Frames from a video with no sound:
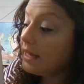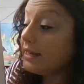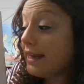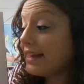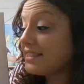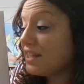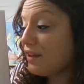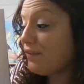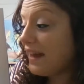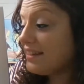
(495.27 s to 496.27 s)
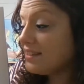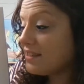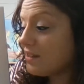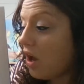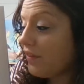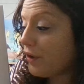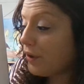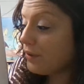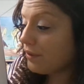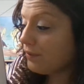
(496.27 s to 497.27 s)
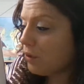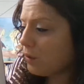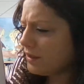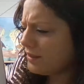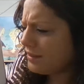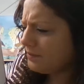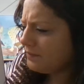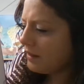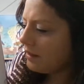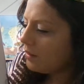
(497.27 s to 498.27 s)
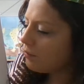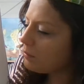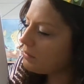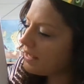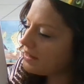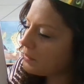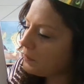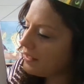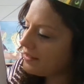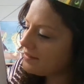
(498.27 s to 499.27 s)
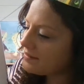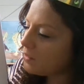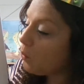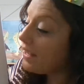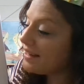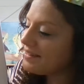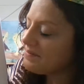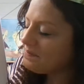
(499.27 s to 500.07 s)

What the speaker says: Next to the vase on the hearth, of course, replied the queen.